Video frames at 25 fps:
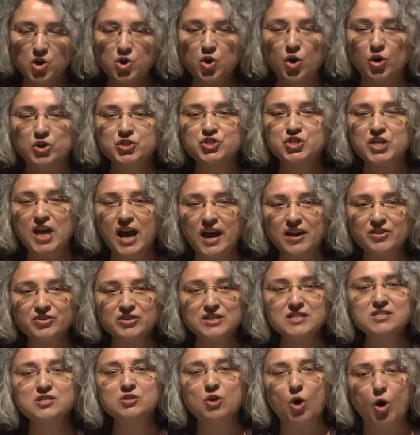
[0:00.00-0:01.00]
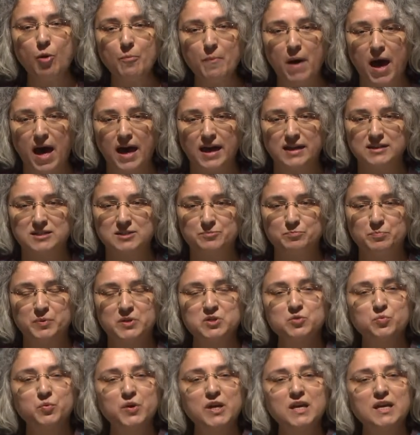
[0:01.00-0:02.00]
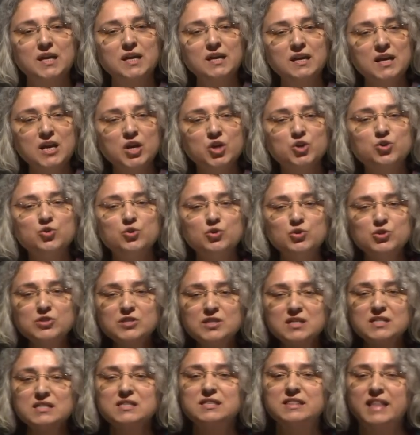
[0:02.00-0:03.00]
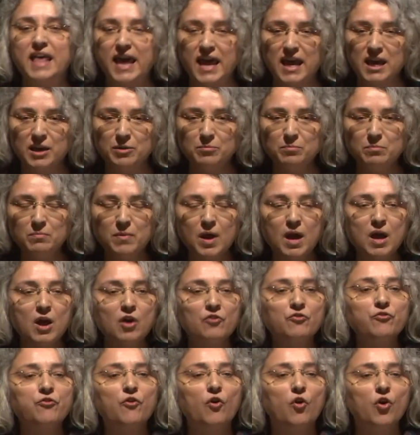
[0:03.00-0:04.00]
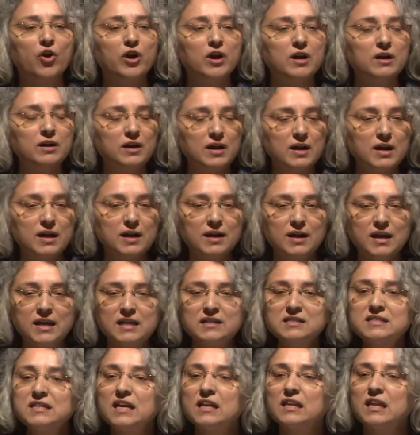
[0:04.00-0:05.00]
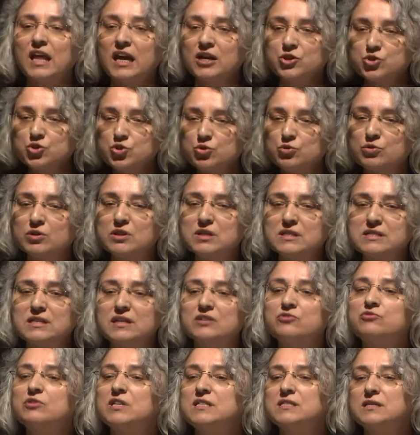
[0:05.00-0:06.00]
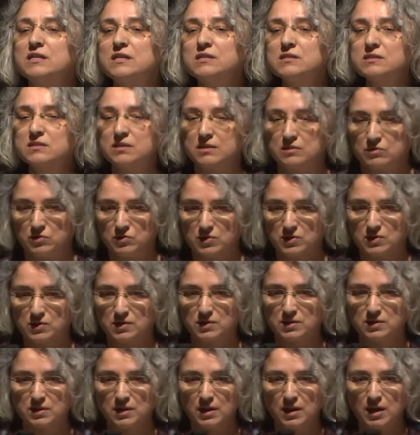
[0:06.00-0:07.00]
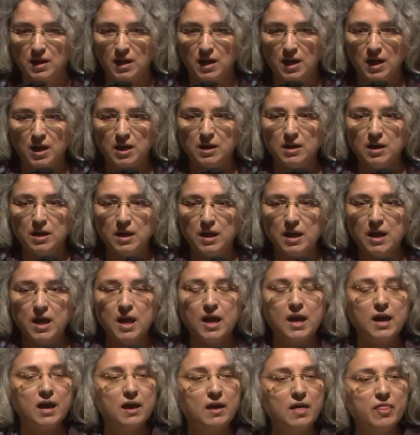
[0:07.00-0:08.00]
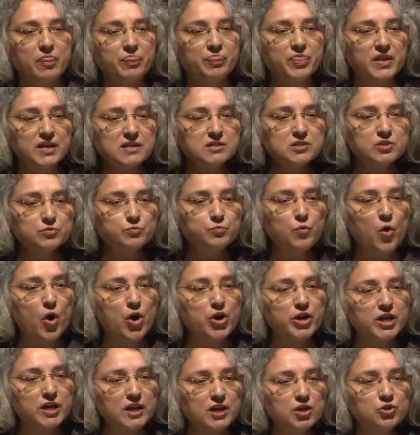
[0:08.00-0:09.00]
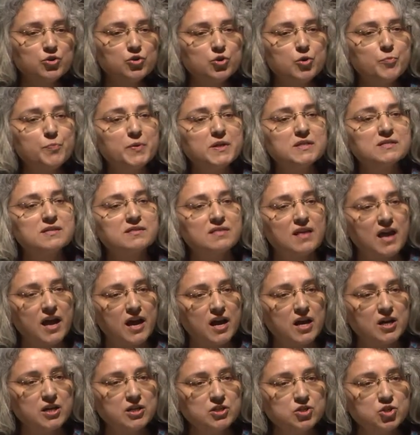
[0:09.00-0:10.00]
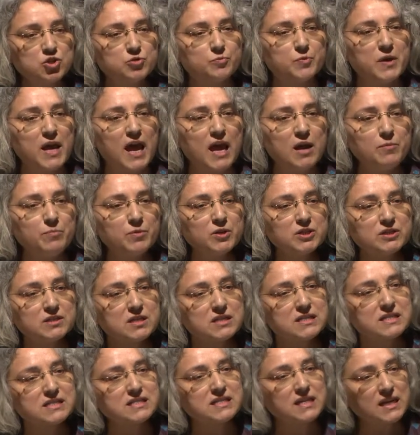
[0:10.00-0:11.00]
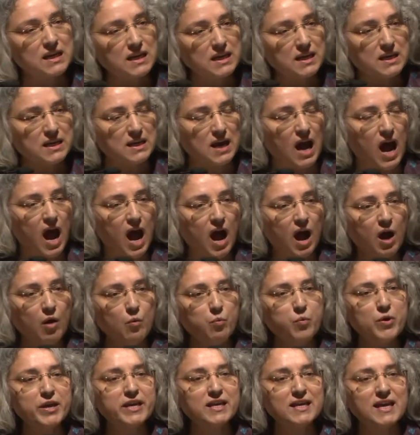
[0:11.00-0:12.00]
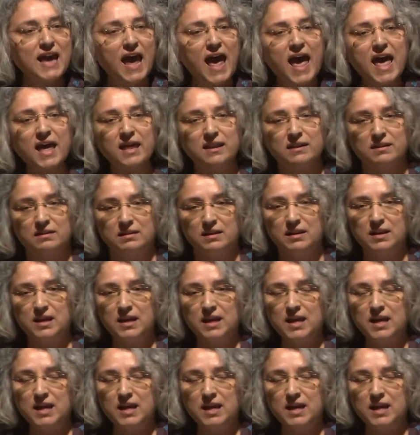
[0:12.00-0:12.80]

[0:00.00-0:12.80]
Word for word: Kocher is nomad, but we use this name for intellectuals in resistance this working group is there to be able to see how we can